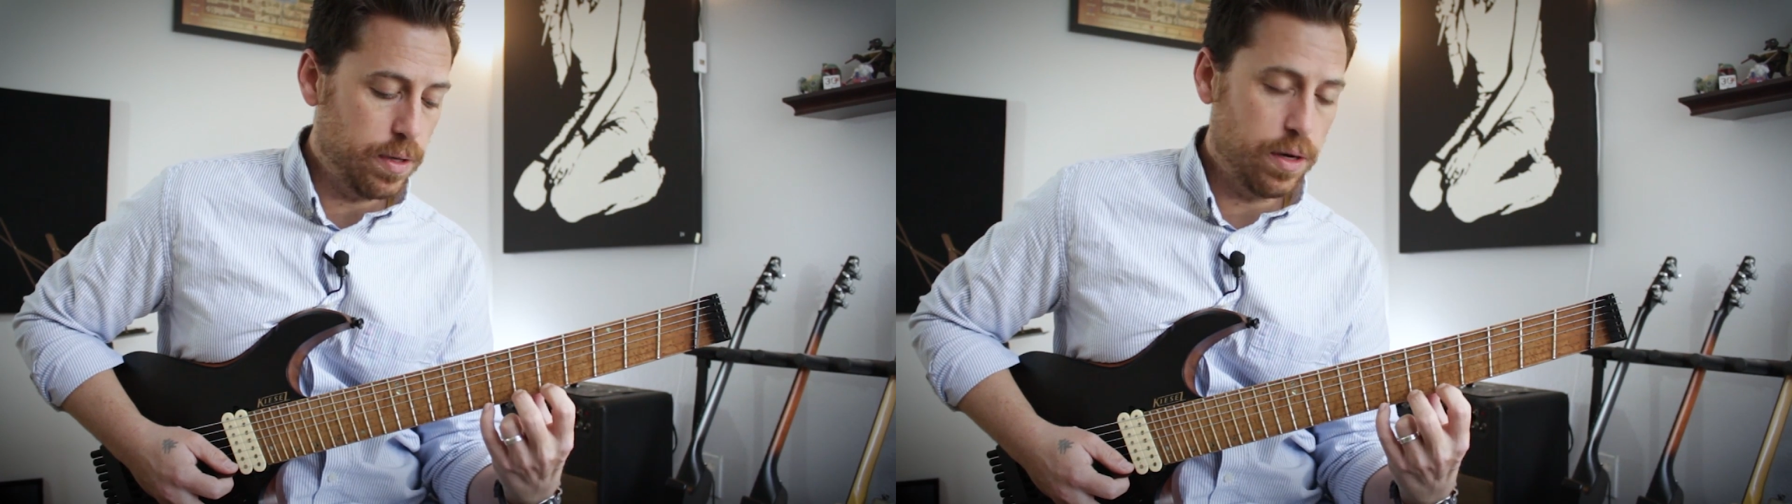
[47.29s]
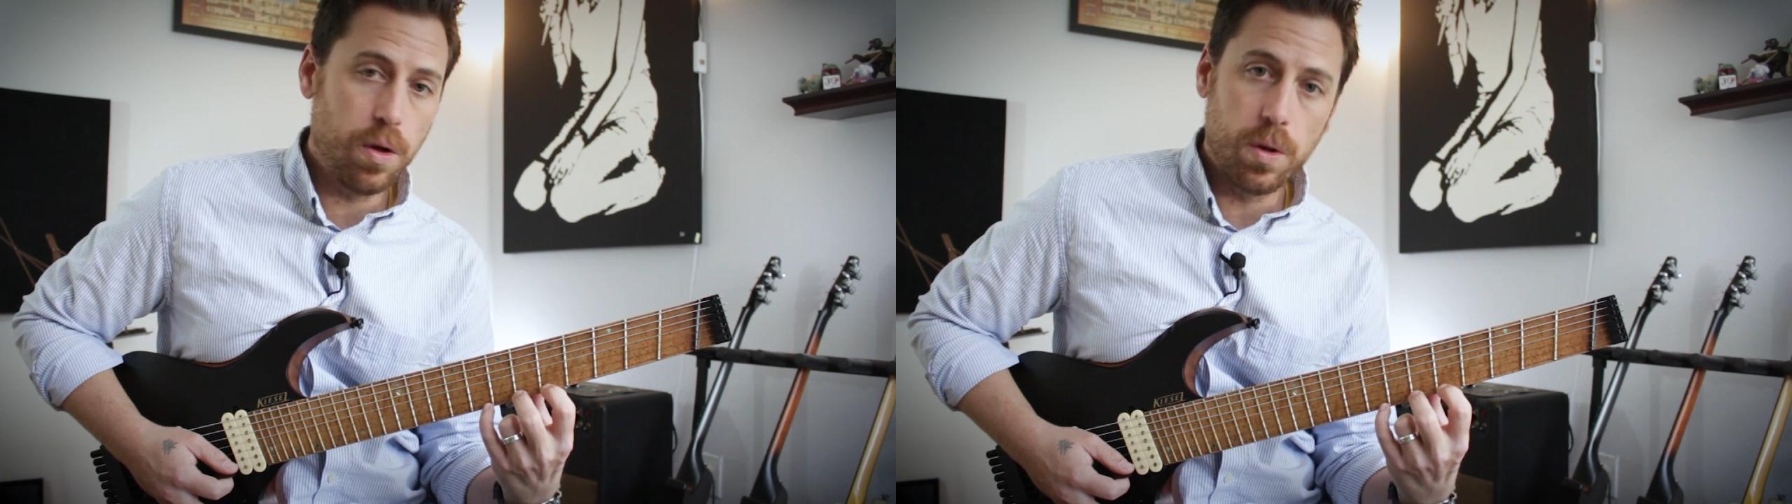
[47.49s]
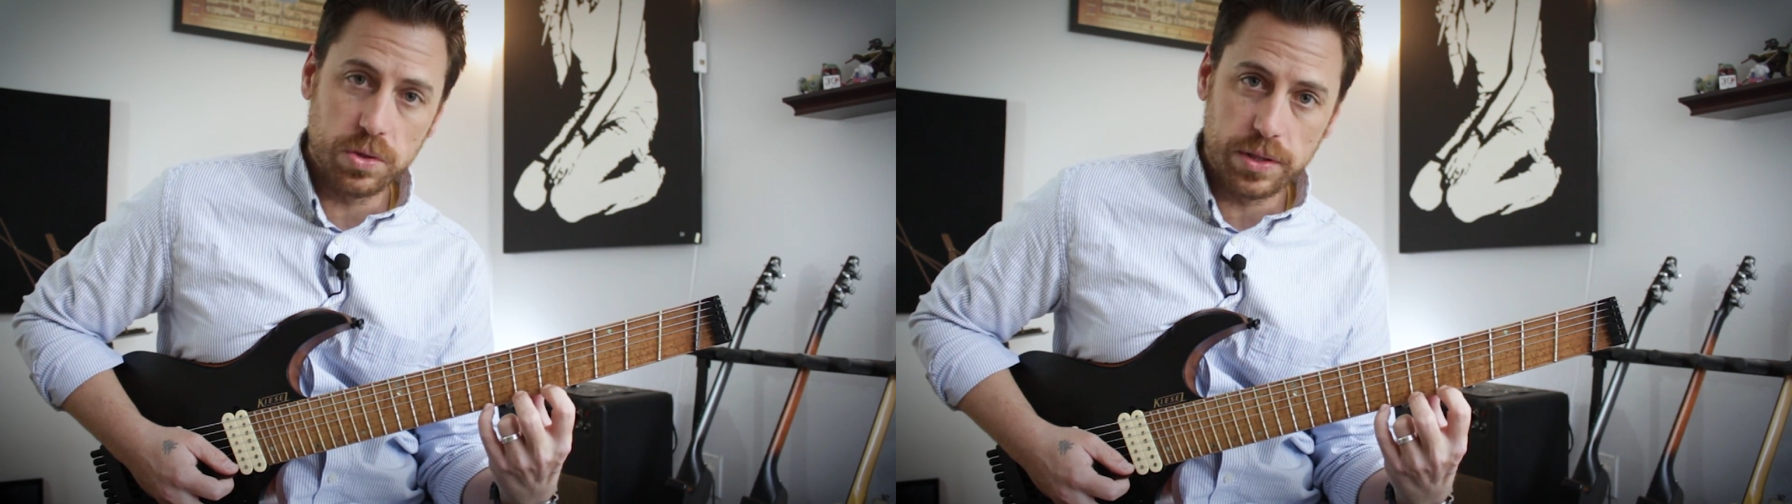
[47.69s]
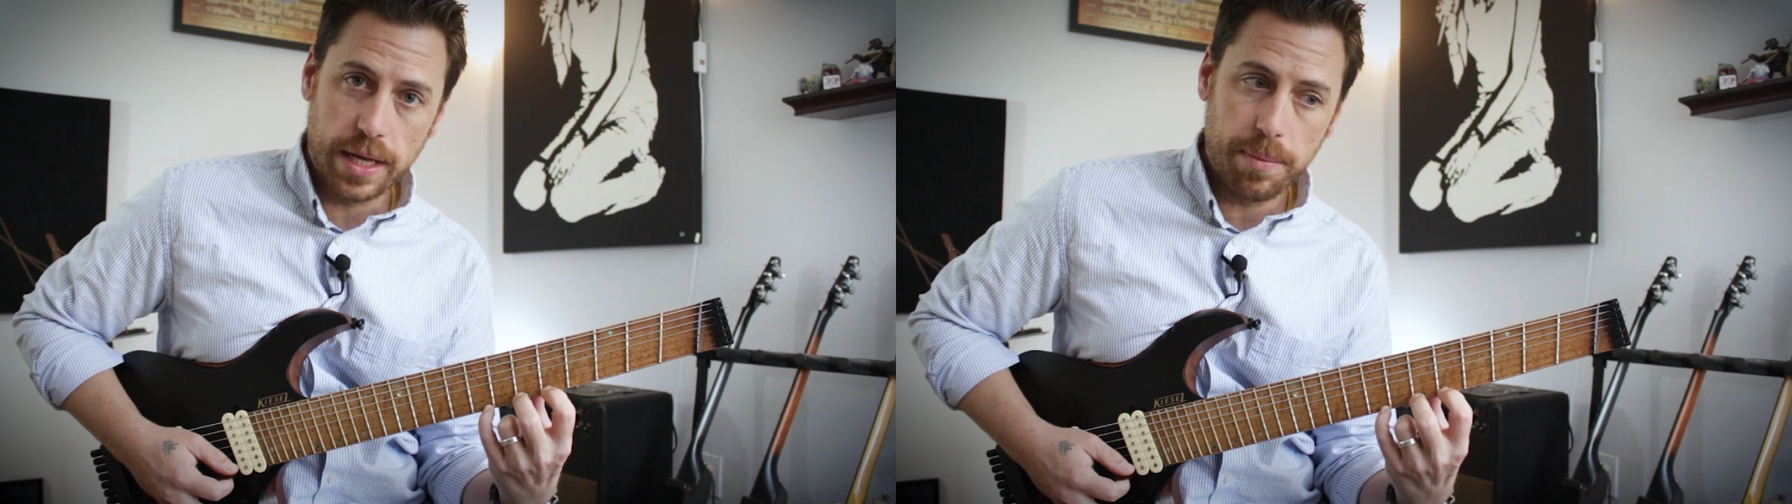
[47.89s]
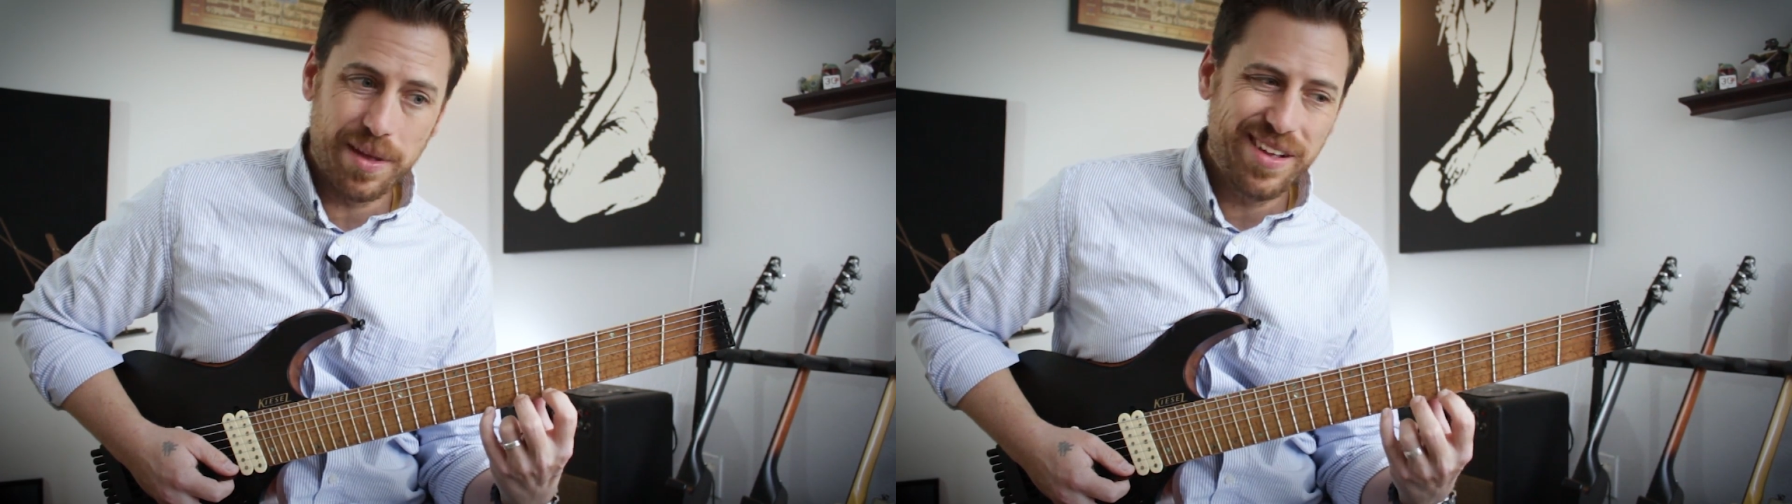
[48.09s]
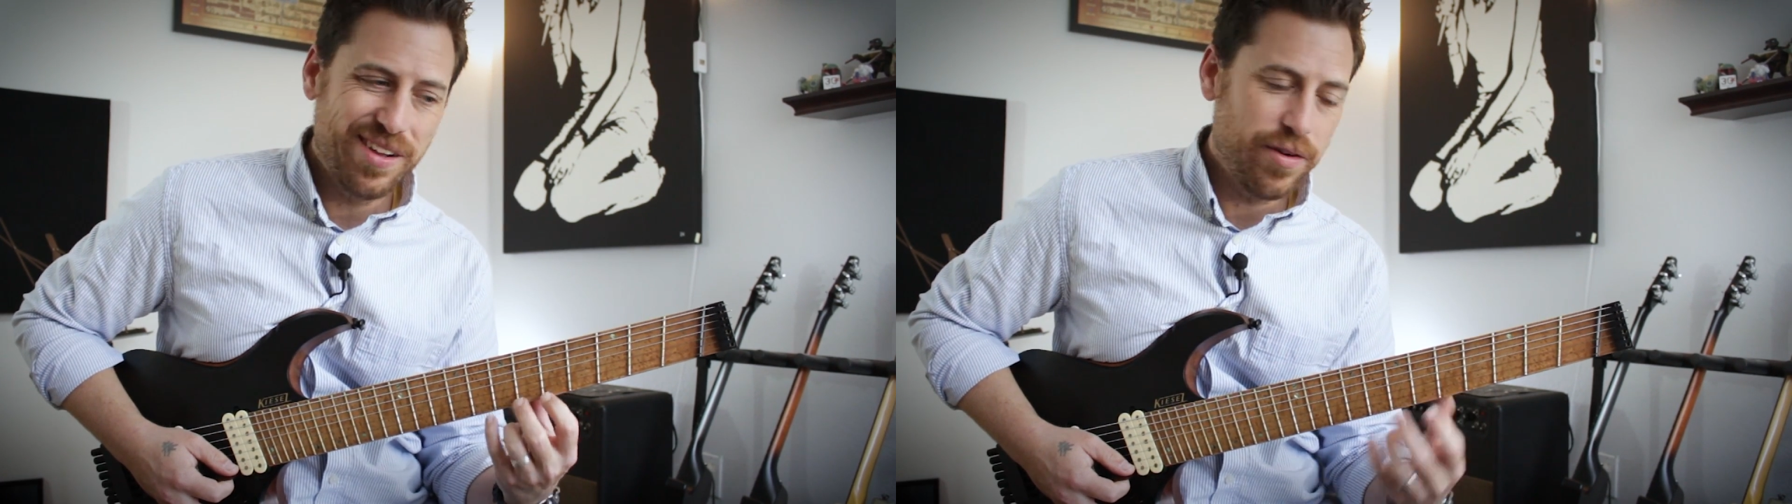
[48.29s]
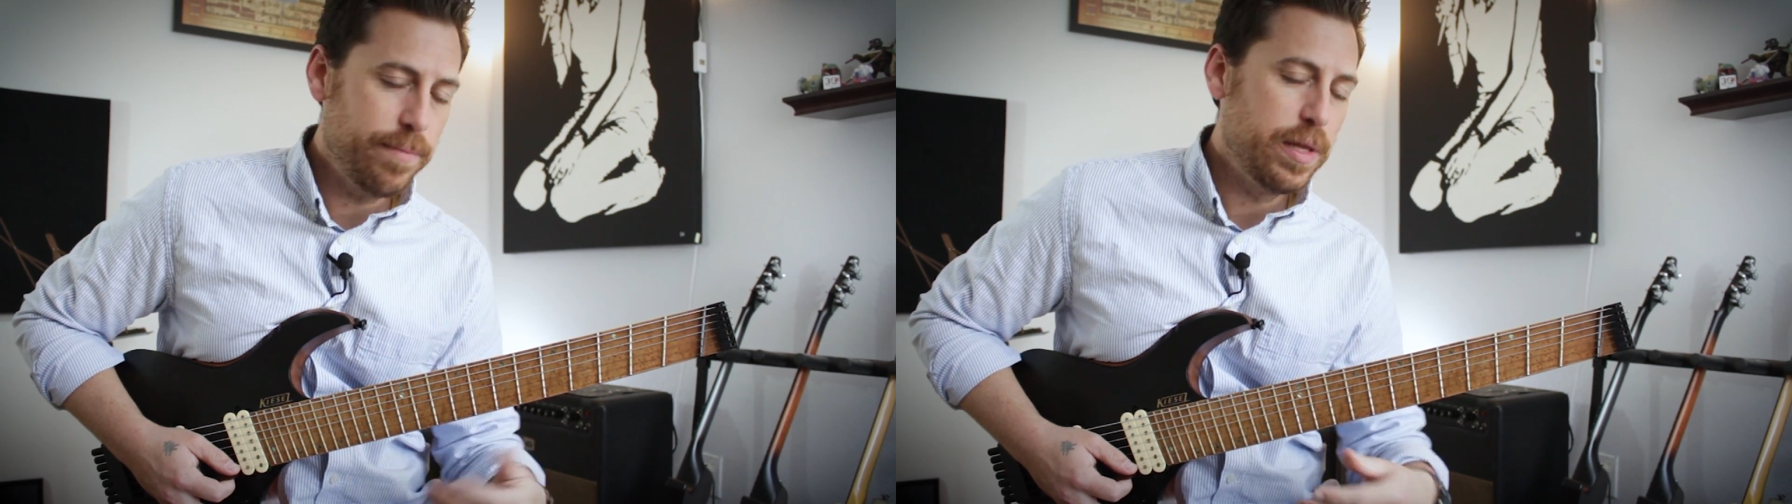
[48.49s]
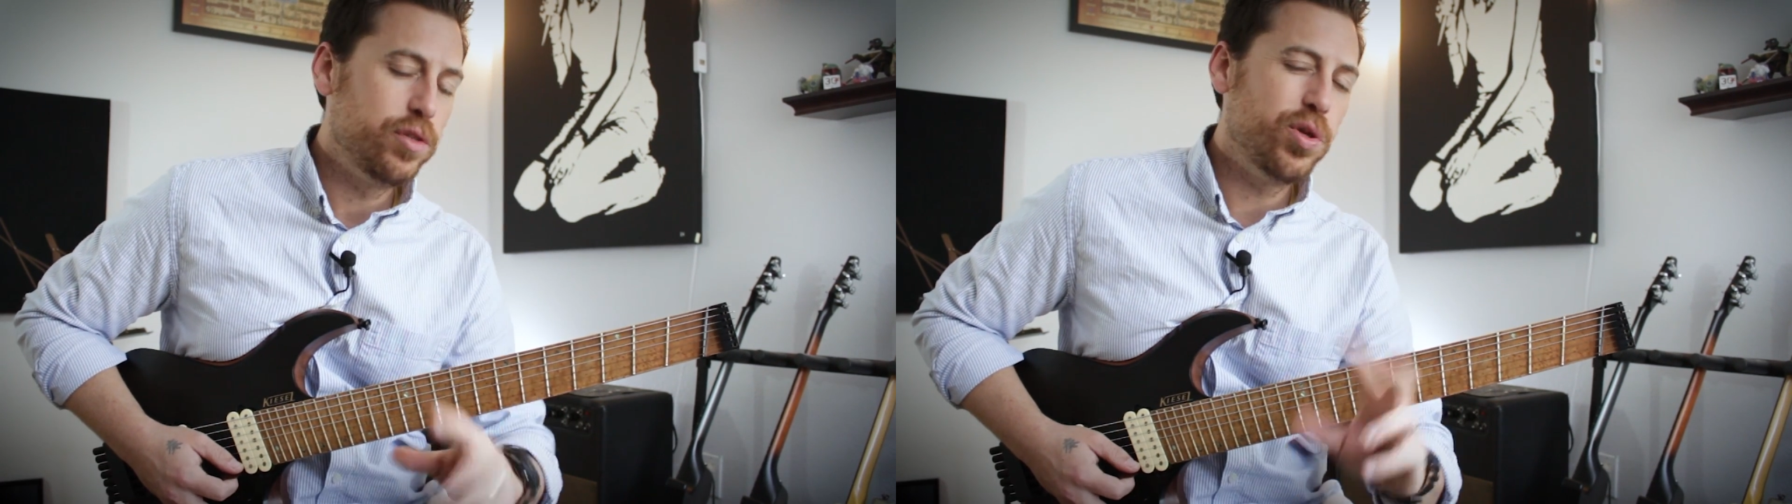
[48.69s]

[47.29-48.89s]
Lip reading: and a whole step, all right?